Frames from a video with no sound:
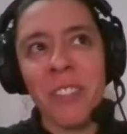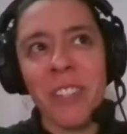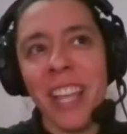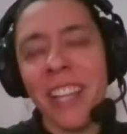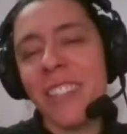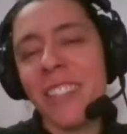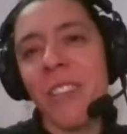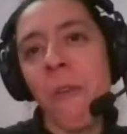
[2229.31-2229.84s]

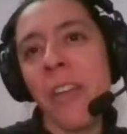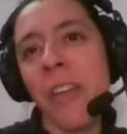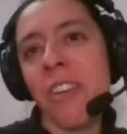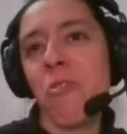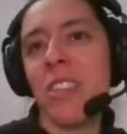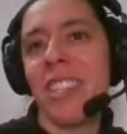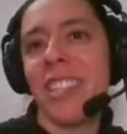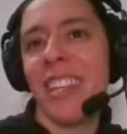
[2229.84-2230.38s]
It's so
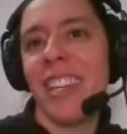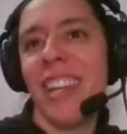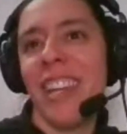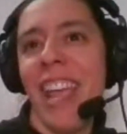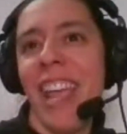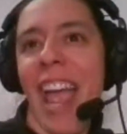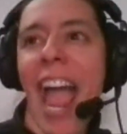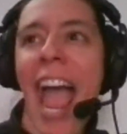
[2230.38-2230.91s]
interesting
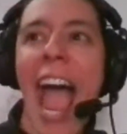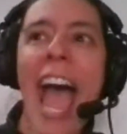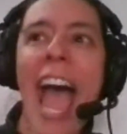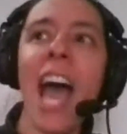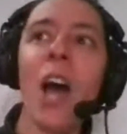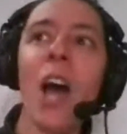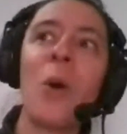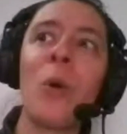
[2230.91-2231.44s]

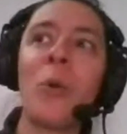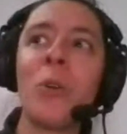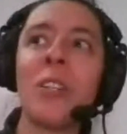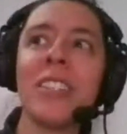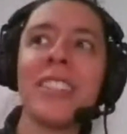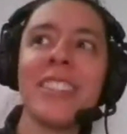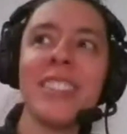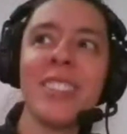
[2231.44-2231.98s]
how
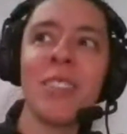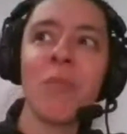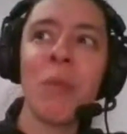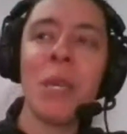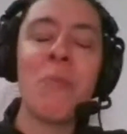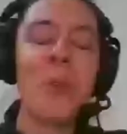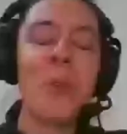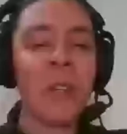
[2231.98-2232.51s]

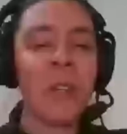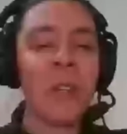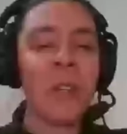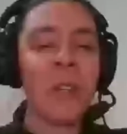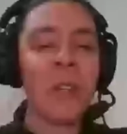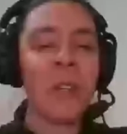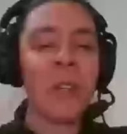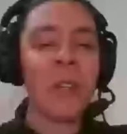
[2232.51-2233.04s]
people
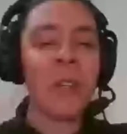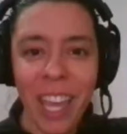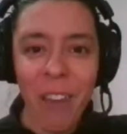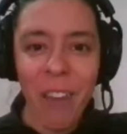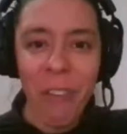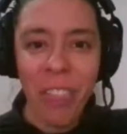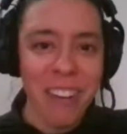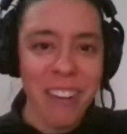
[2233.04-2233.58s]

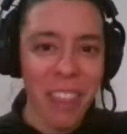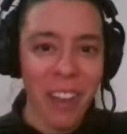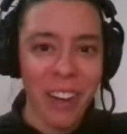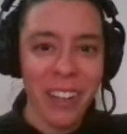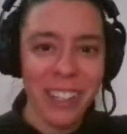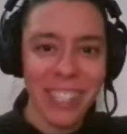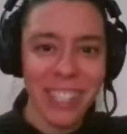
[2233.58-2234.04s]
communicate with each other.